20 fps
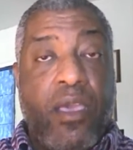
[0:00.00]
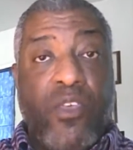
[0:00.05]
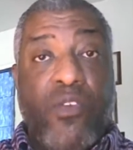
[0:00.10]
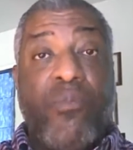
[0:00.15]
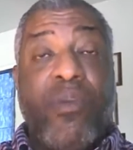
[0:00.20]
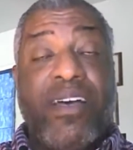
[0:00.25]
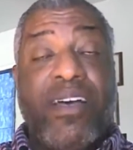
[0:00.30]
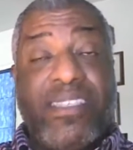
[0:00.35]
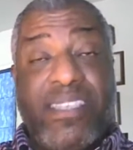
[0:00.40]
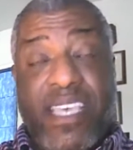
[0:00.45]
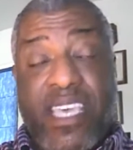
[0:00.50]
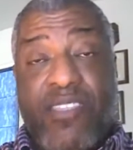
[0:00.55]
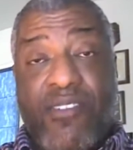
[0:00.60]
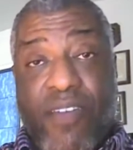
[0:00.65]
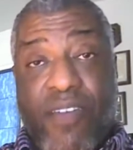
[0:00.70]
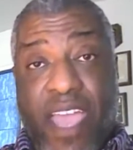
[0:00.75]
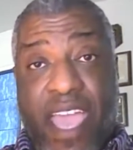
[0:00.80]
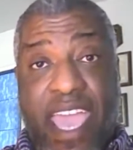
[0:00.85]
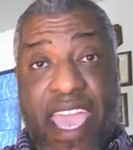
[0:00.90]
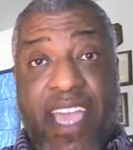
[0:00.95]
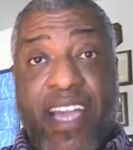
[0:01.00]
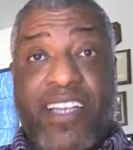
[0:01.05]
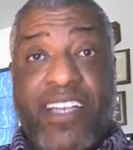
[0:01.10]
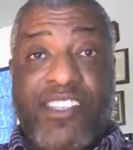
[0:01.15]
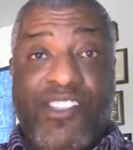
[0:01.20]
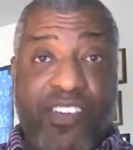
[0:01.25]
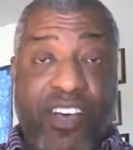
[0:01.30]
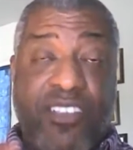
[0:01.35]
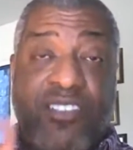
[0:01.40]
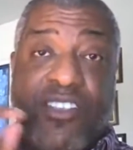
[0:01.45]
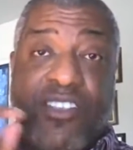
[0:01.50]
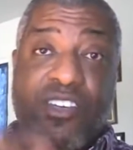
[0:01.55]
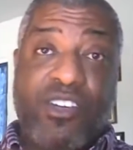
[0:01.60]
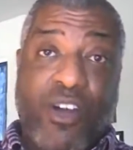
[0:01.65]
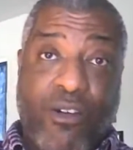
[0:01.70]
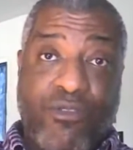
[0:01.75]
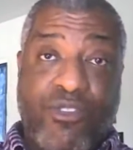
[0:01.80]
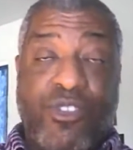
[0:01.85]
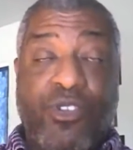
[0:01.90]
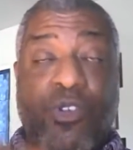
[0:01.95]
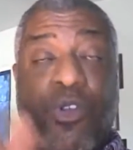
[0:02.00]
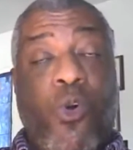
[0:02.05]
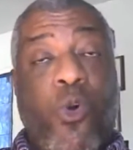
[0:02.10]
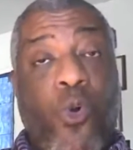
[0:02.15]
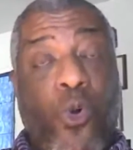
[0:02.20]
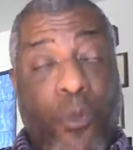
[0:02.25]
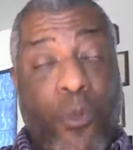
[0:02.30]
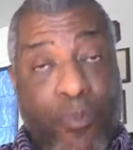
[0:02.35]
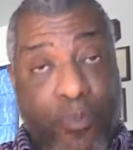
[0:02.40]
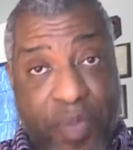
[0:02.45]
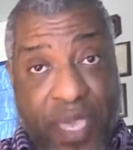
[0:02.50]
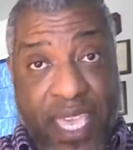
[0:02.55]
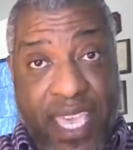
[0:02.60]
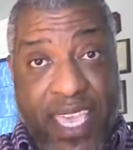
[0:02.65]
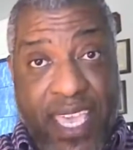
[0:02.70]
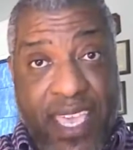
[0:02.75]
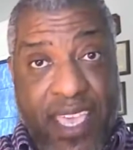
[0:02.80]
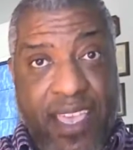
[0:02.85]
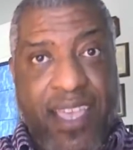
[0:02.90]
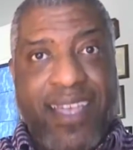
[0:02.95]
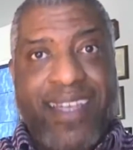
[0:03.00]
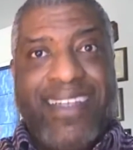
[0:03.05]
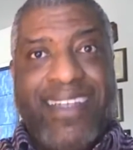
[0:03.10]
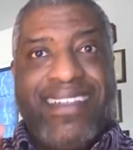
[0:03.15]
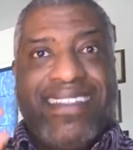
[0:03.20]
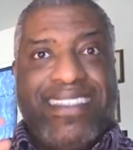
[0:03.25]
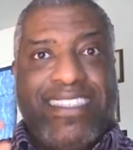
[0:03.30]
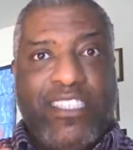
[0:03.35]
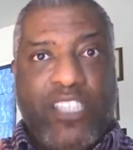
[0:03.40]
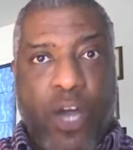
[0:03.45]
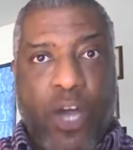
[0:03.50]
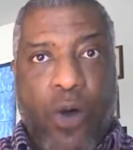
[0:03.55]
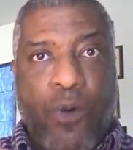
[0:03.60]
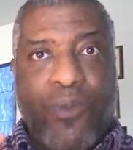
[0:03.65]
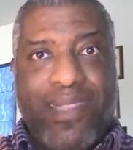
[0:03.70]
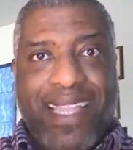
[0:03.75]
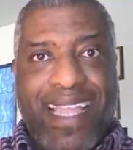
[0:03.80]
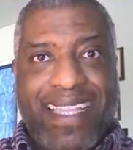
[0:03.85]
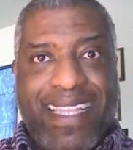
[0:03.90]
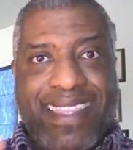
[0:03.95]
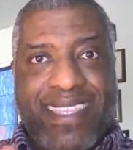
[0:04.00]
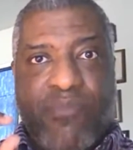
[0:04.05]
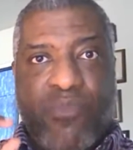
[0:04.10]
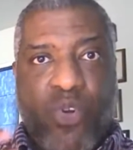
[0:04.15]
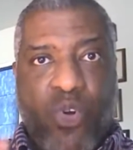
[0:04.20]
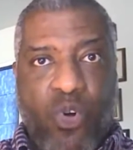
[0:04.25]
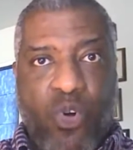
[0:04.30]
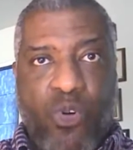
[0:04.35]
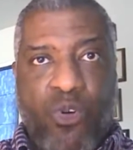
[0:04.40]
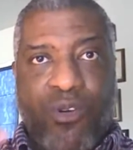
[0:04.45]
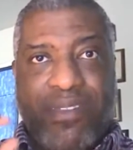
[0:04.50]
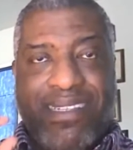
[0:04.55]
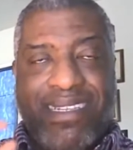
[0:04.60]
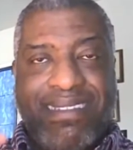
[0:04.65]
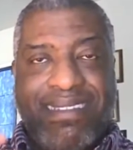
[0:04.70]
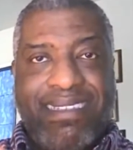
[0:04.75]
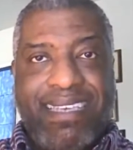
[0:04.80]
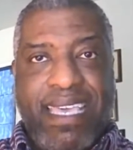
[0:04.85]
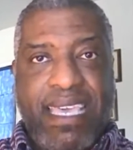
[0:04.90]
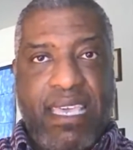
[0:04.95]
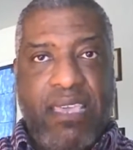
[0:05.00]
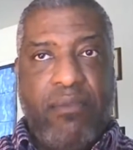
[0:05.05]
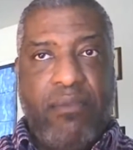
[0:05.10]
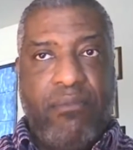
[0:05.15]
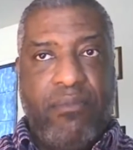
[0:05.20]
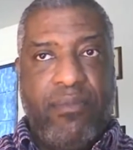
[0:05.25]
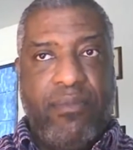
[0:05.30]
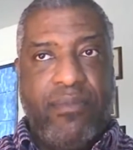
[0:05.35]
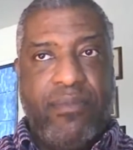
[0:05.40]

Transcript: you must either A, adjust the culture, or B, don't let them on the team.